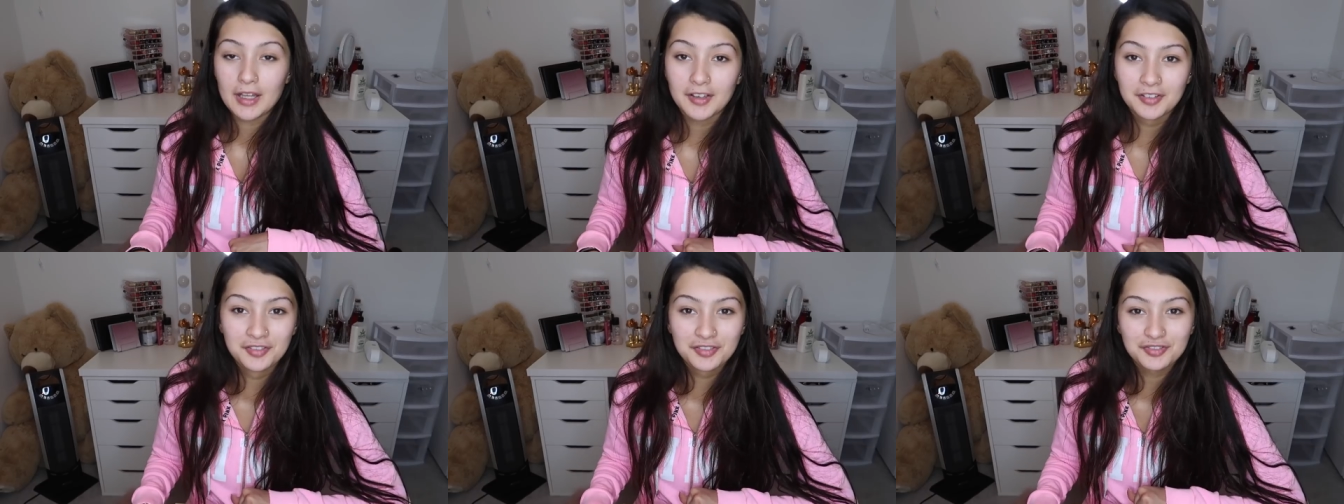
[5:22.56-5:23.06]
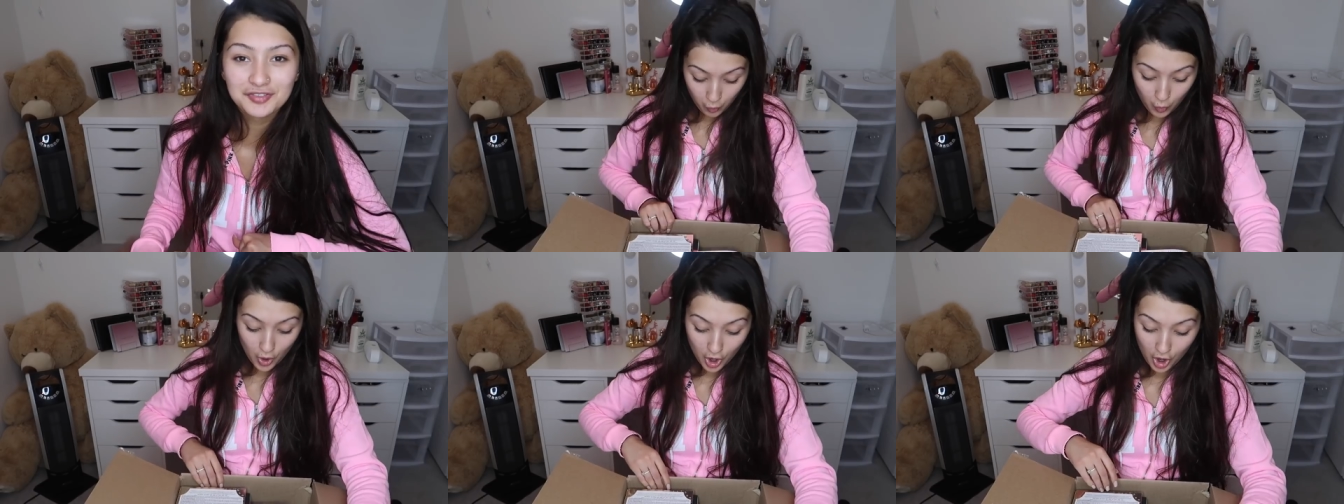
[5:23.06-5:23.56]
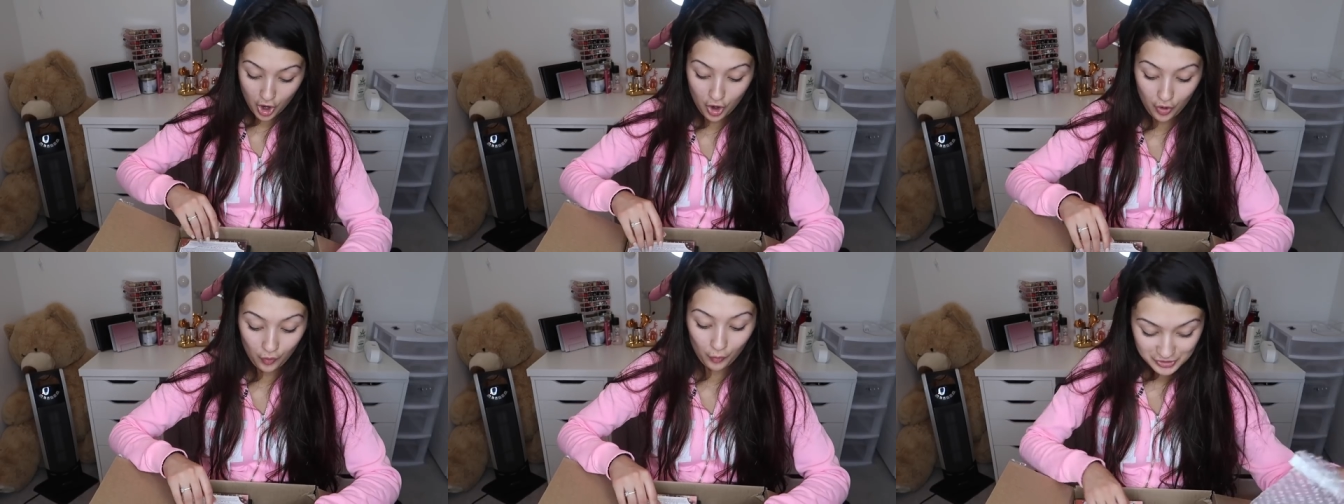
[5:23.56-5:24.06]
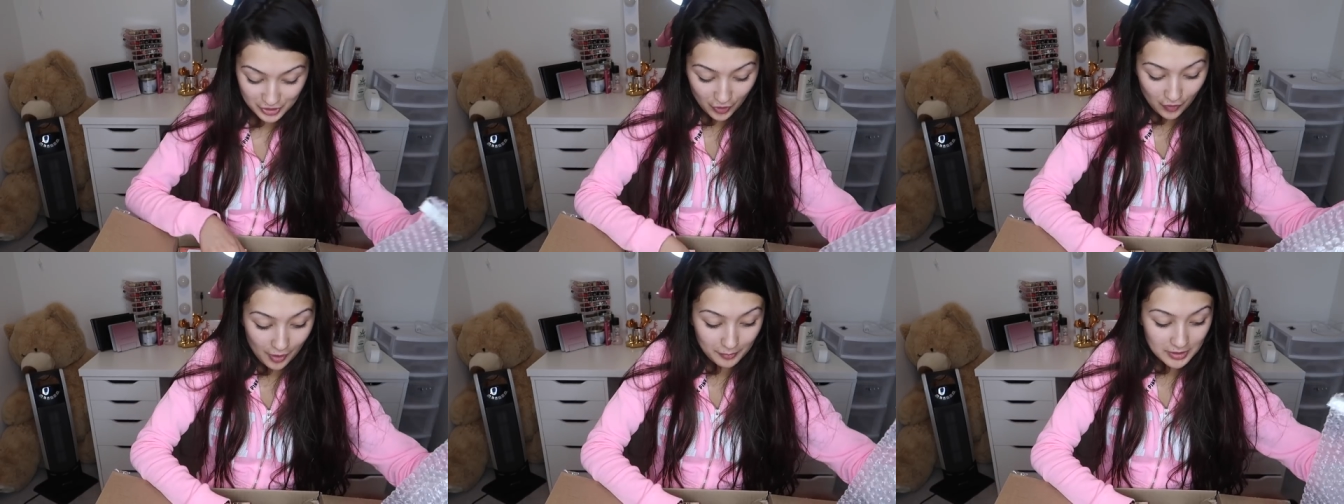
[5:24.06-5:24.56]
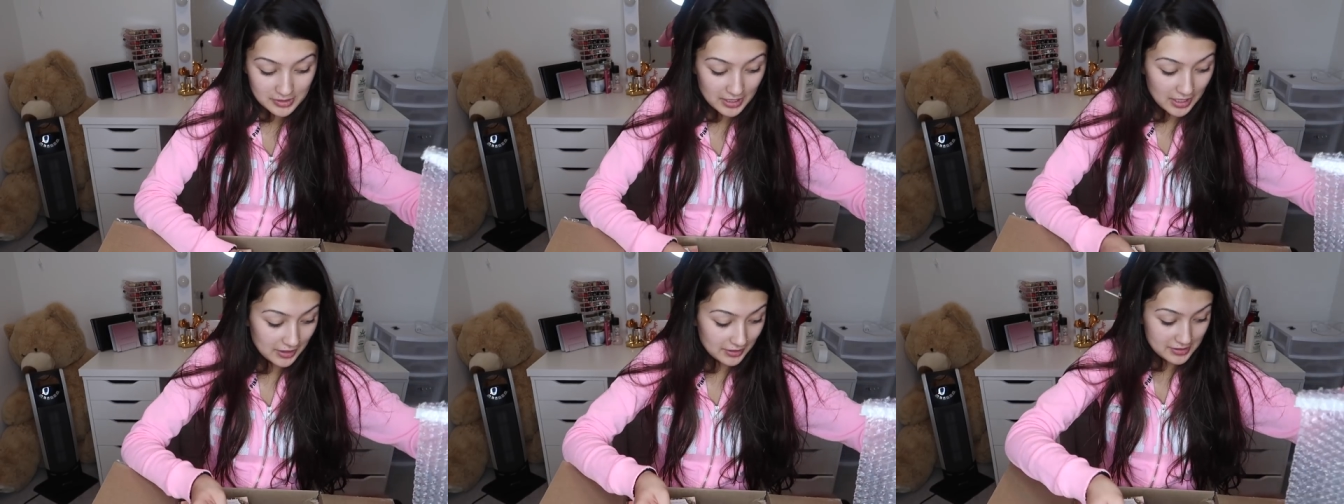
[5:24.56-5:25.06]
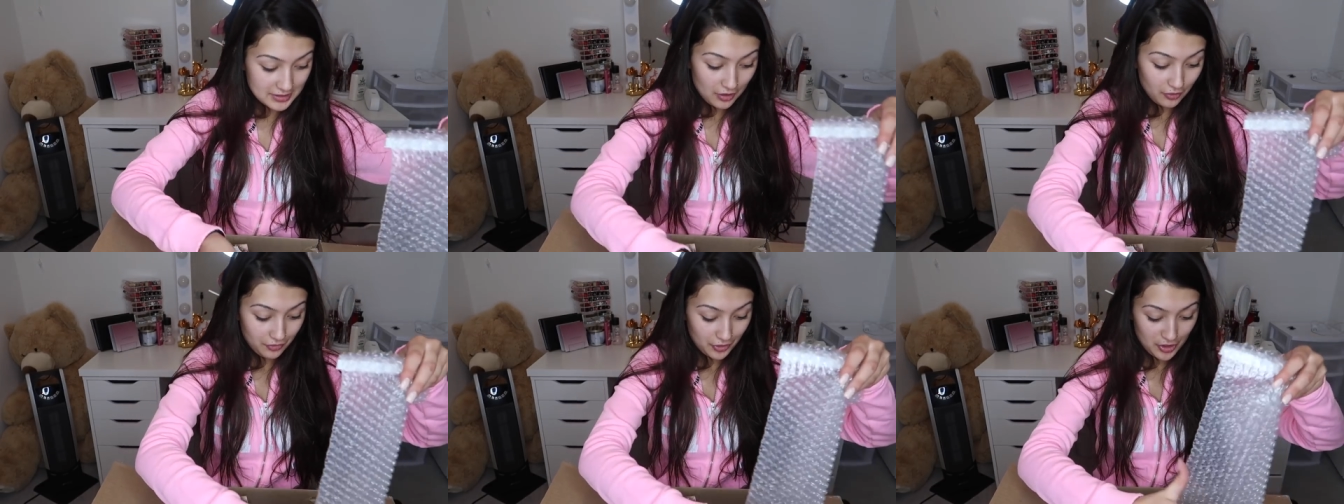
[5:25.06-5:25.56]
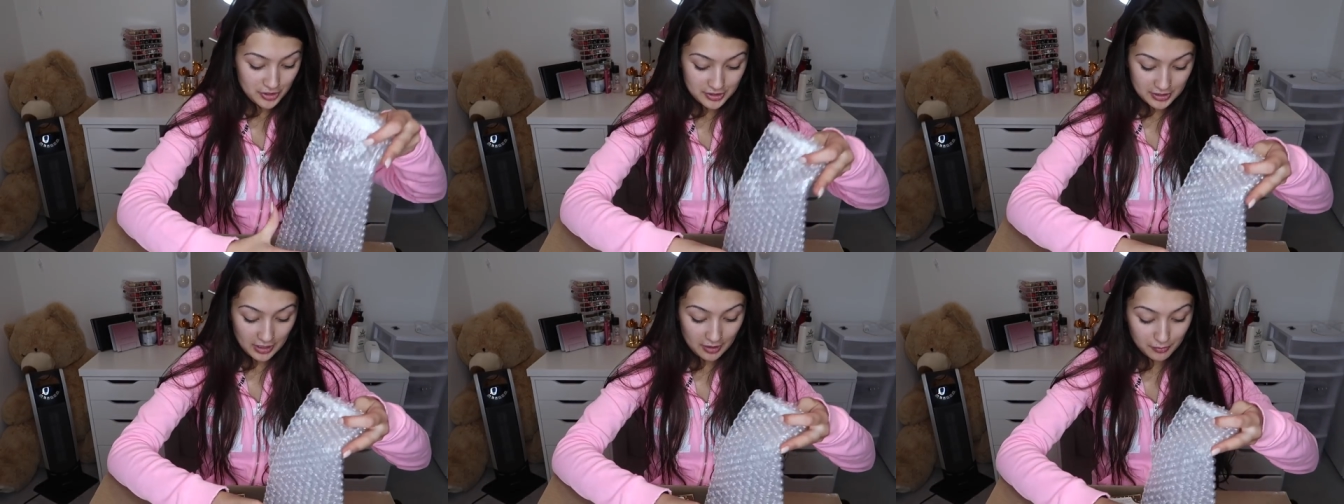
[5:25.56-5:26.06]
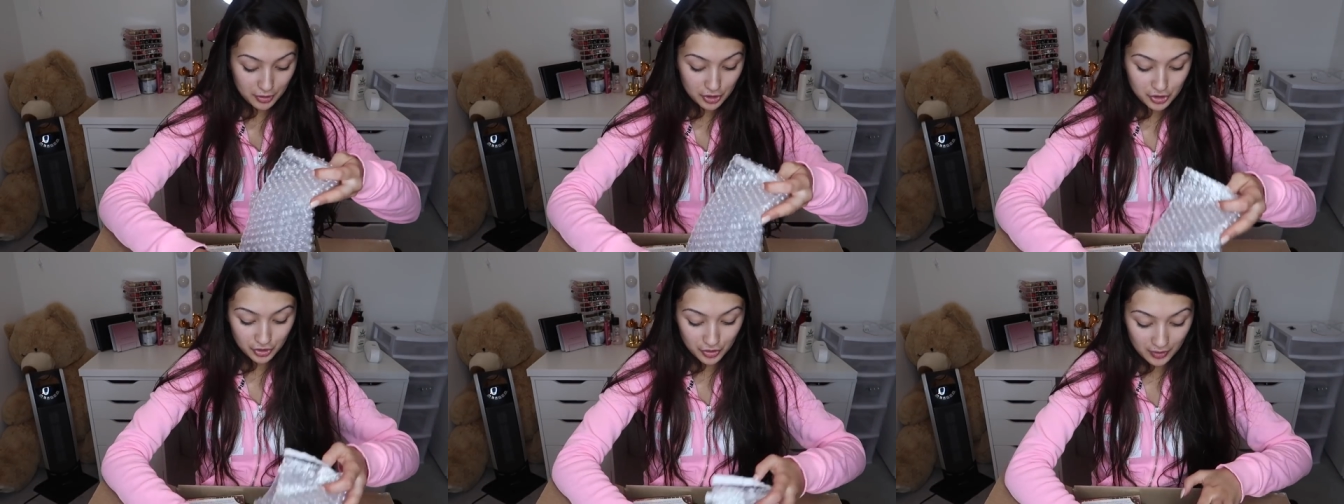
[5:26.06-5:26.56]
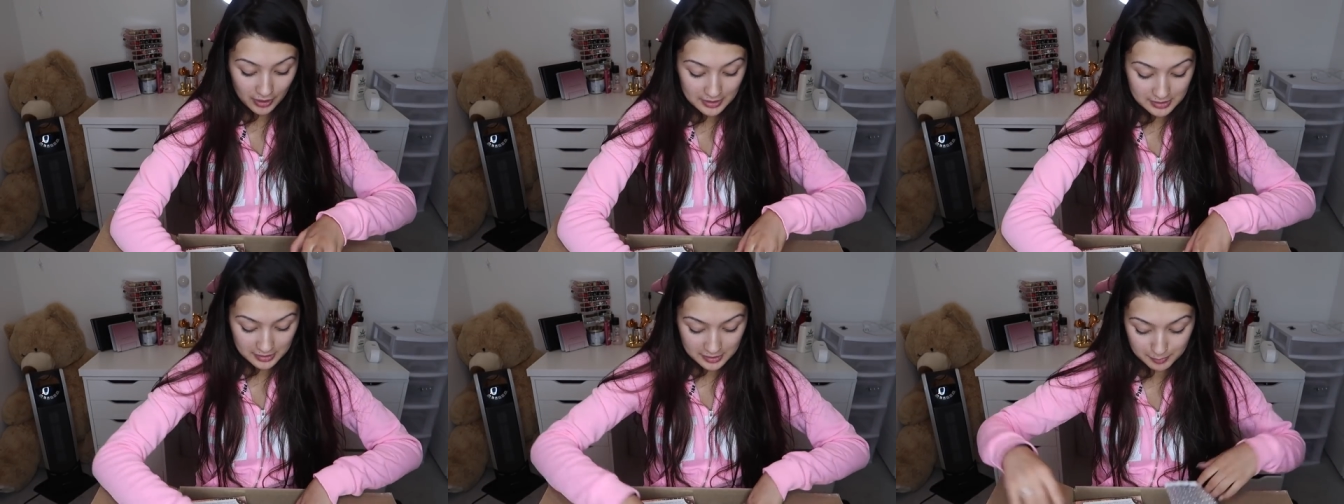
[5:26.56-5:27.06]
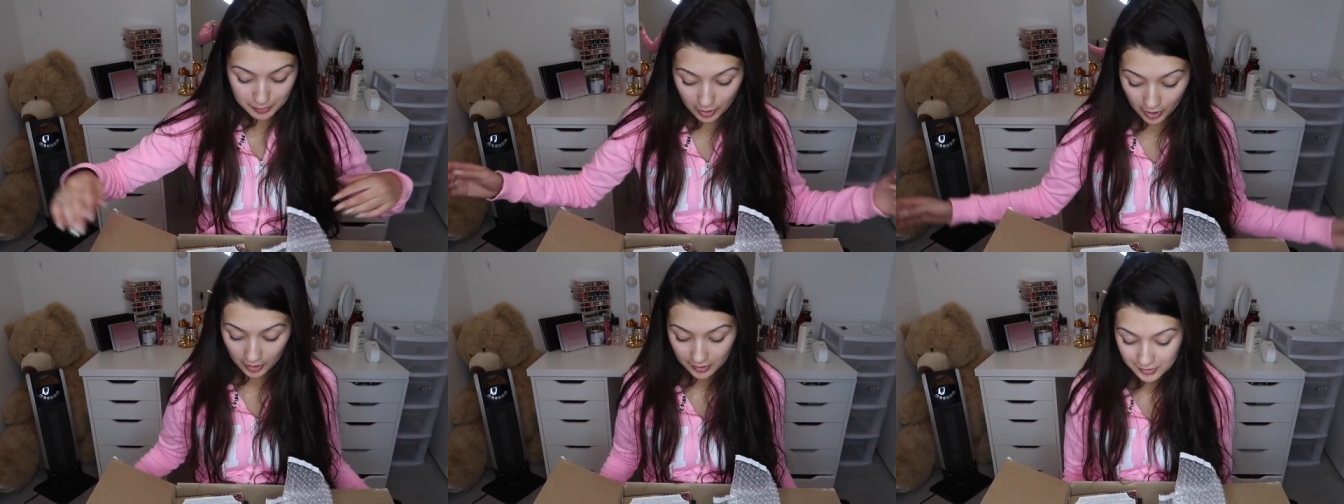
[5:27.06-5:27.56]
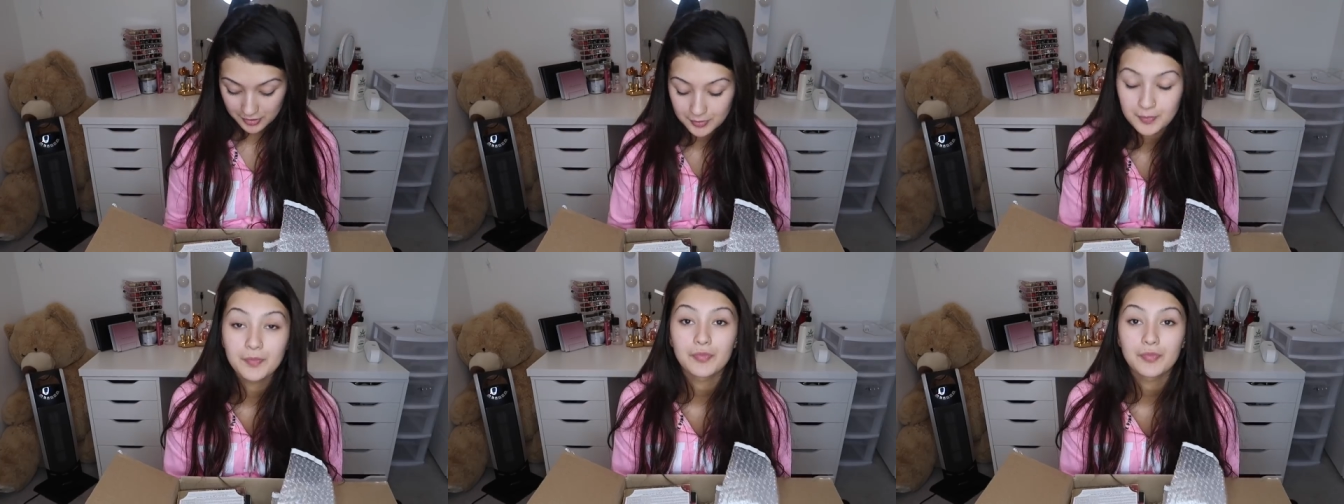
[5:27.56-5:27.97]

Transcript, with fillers: life. Whoa. So I'm gonna take this out first, and I'm gonna show you guys this box.